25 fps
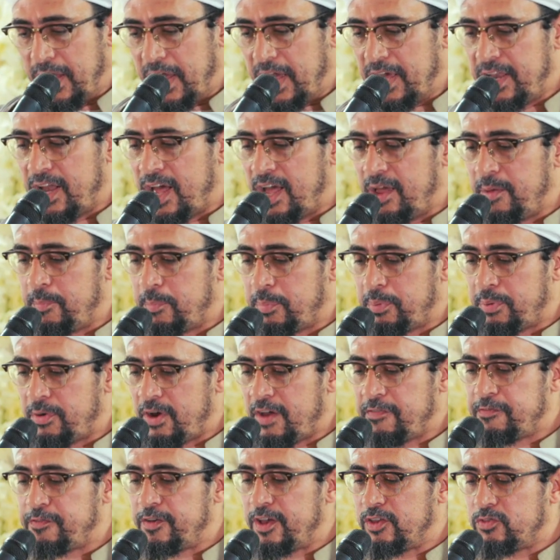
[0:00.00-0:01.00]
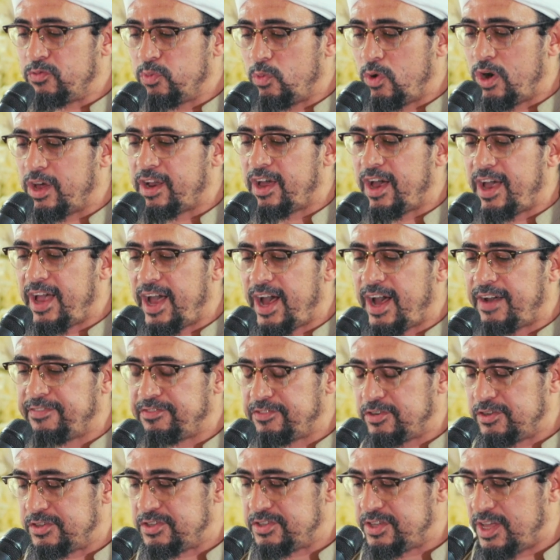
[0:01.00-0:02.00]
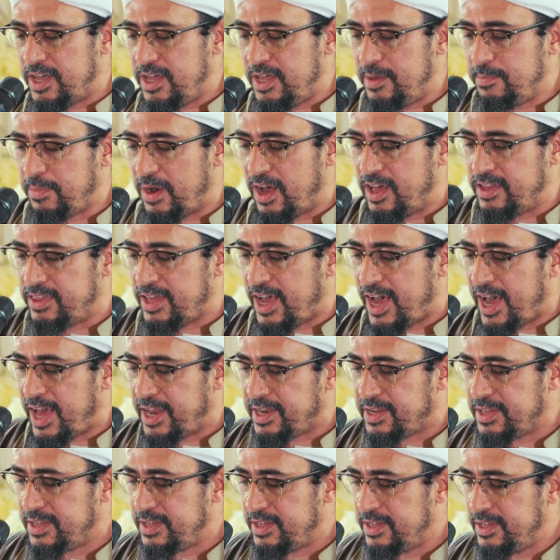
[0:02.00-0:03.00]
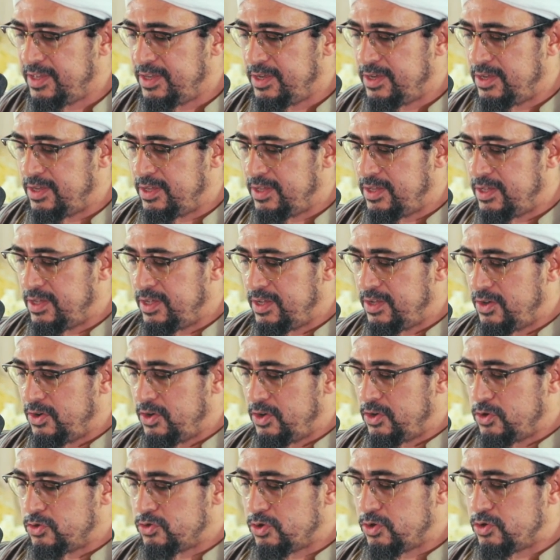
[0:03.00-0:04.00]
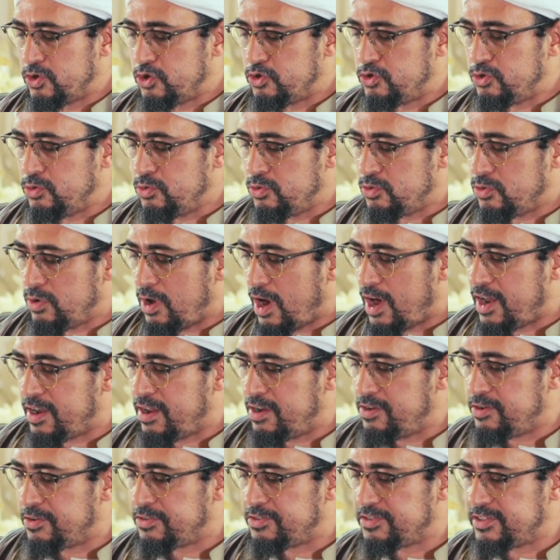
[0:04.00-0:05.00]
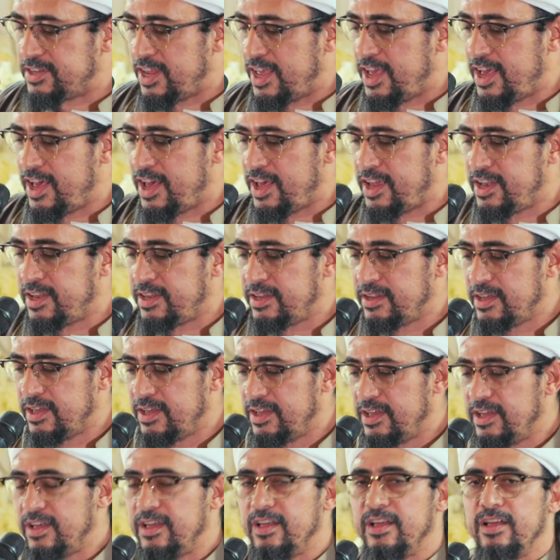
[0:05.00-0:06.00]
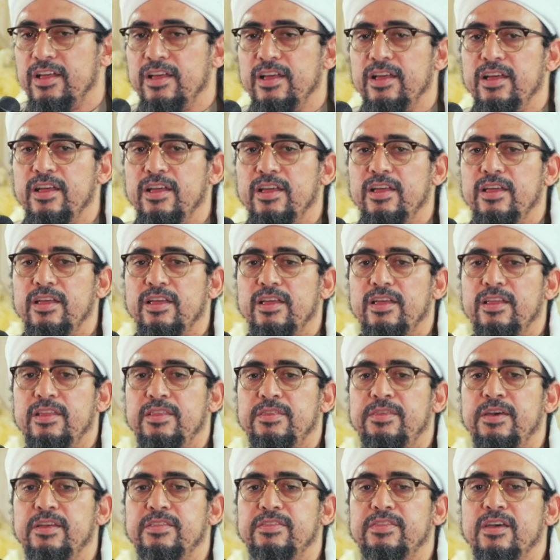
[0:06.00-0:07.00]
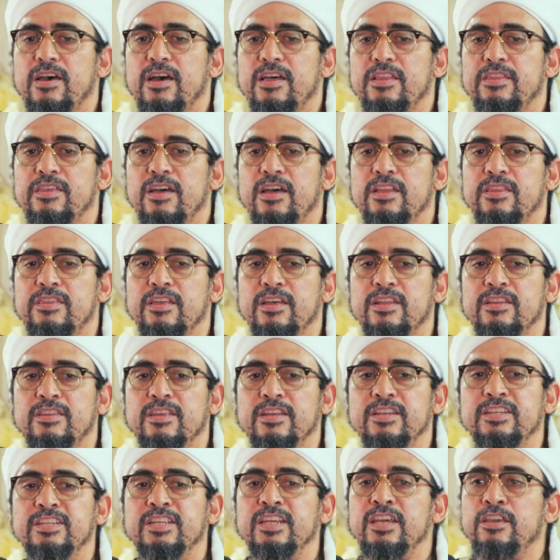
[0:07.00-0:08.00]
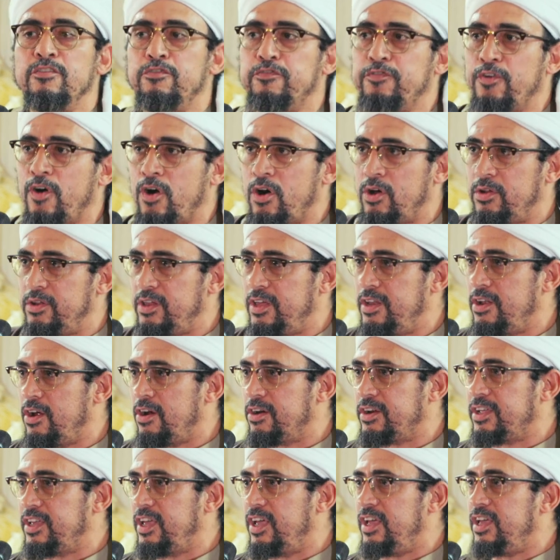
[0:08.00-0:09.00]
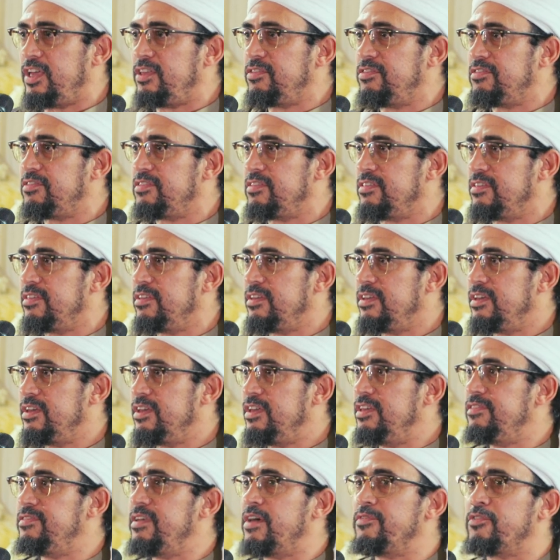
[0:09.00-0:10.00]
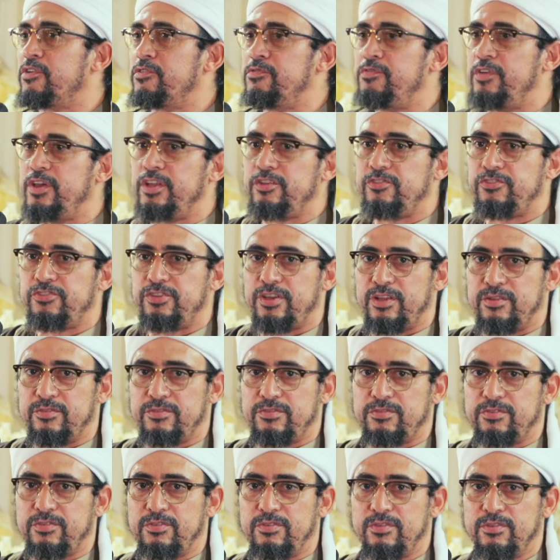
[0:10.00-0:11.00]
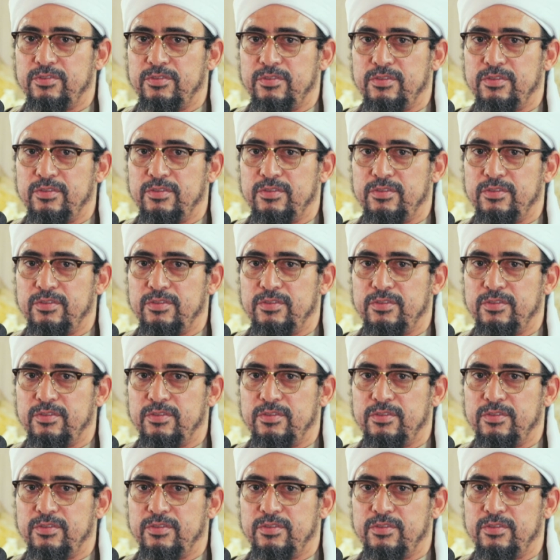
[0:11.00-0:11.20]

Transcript: And I preface what I have to say by that so that you do not understand that the default in our case is ever vengeance.